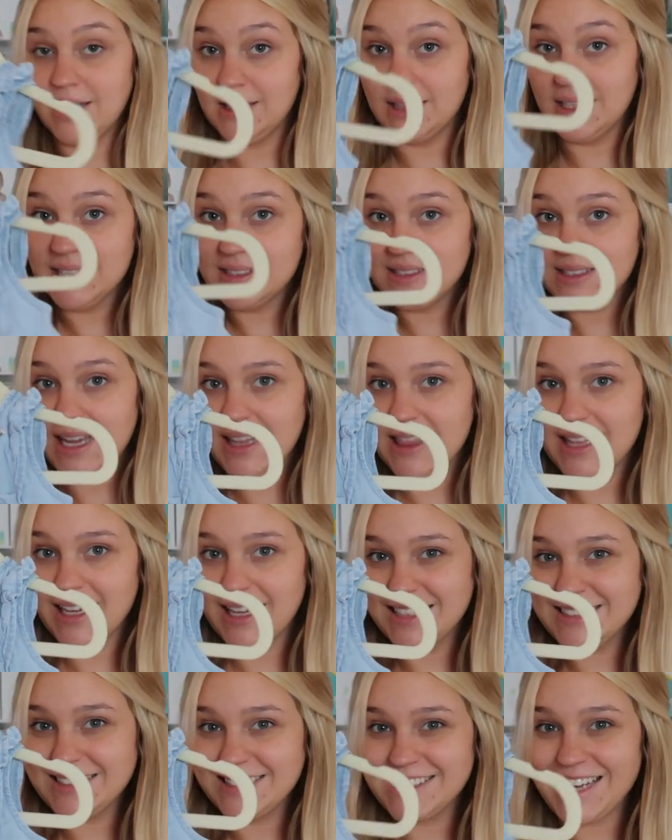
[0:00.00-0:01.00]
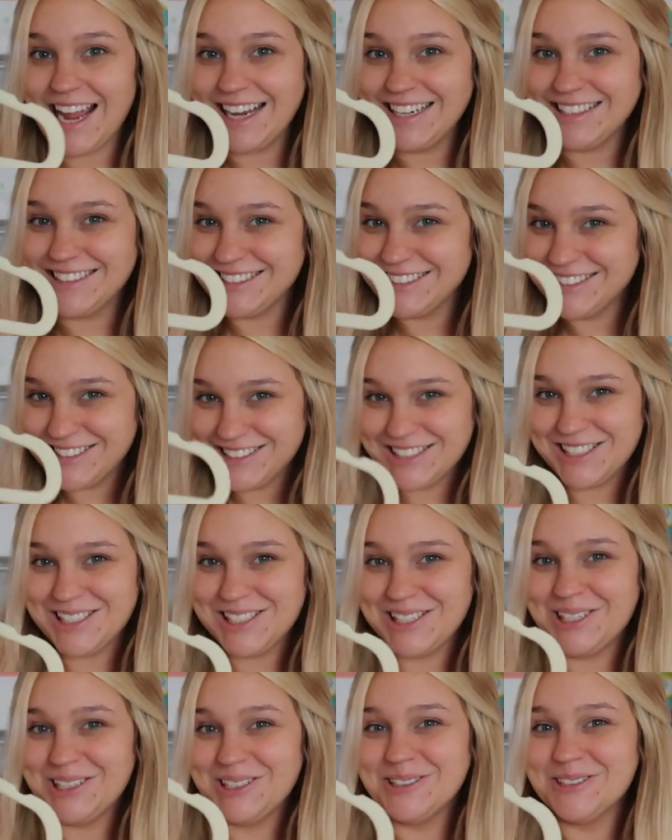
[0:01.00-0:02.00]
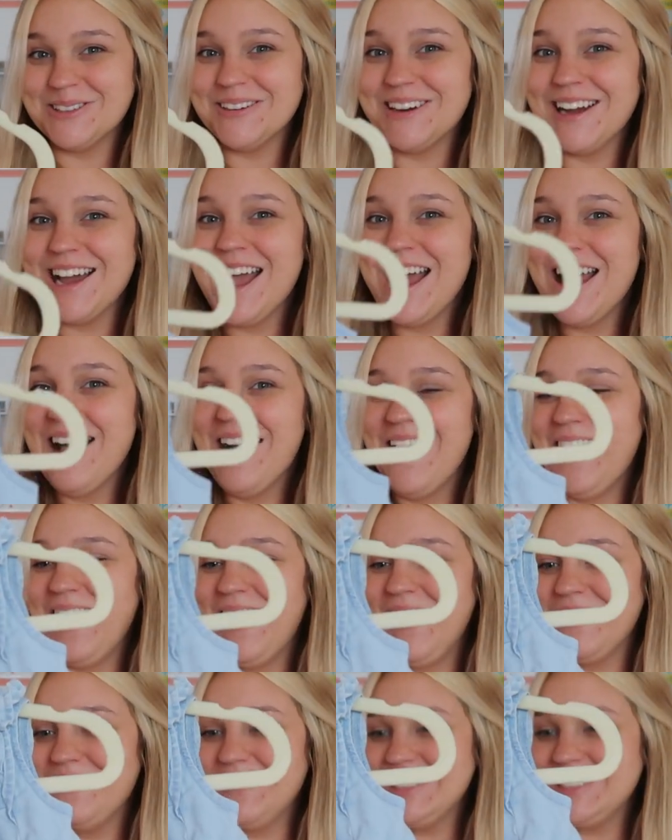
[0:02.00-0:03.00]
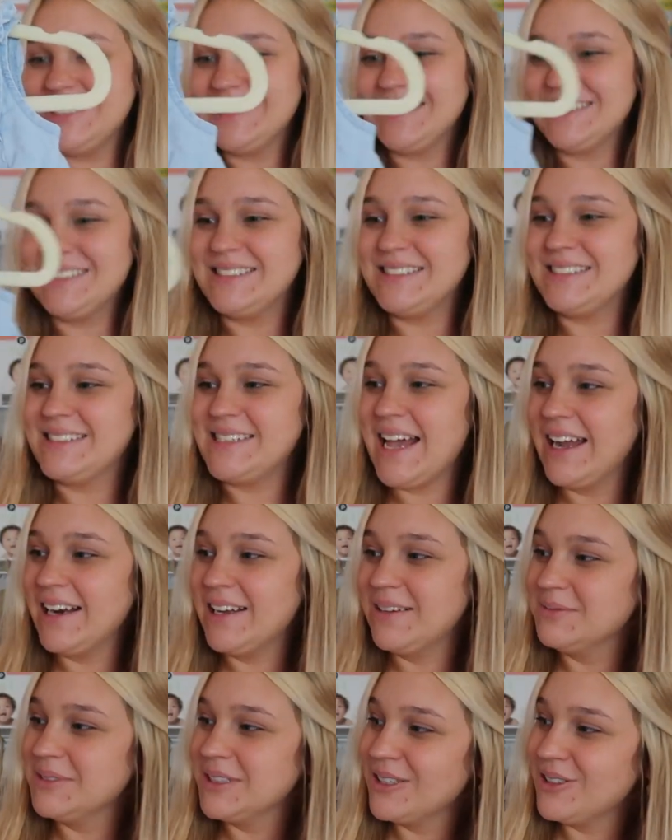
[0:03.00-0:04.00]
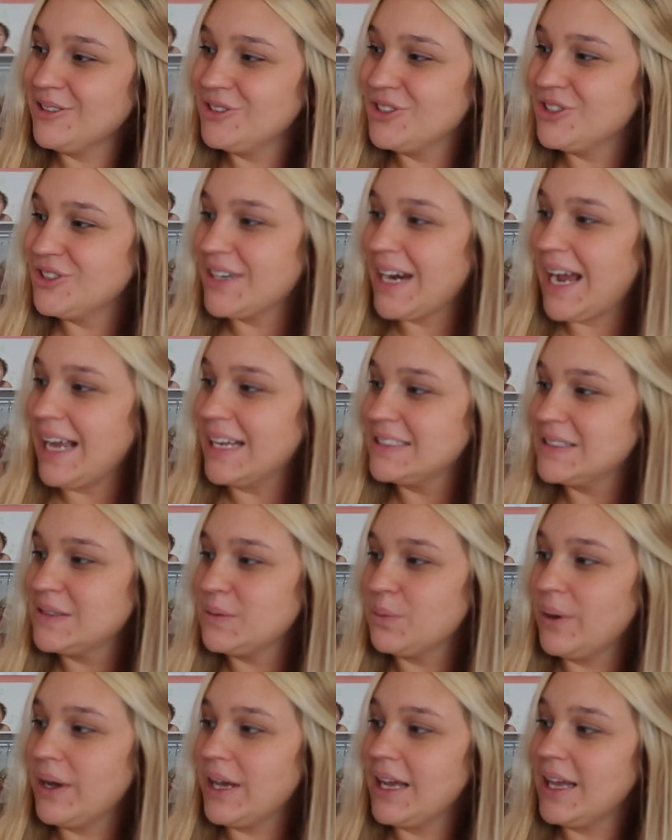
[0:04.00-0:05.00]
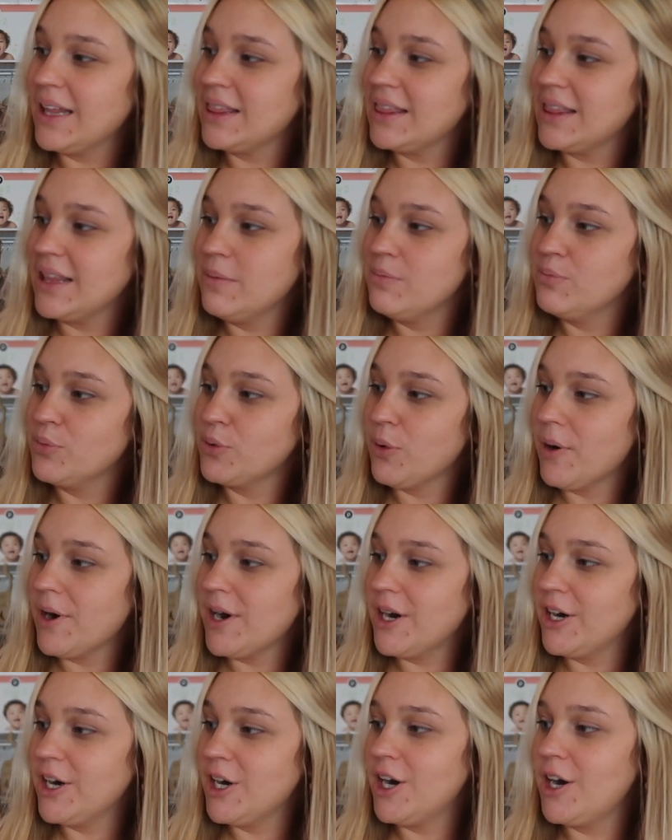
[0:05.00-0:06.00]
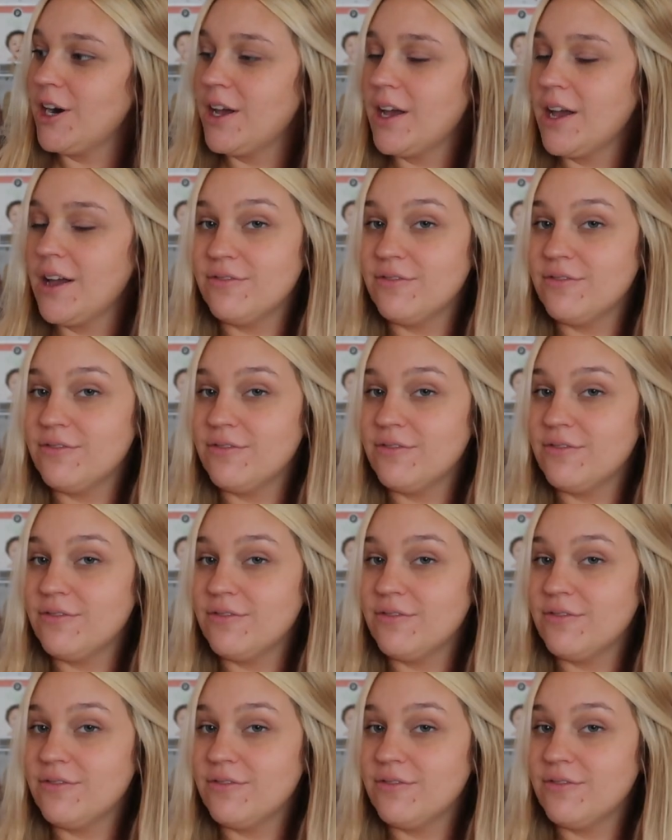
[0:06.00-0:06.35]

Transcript: And this, I think, is nineties too. Um, it's this denim little dress with embroidered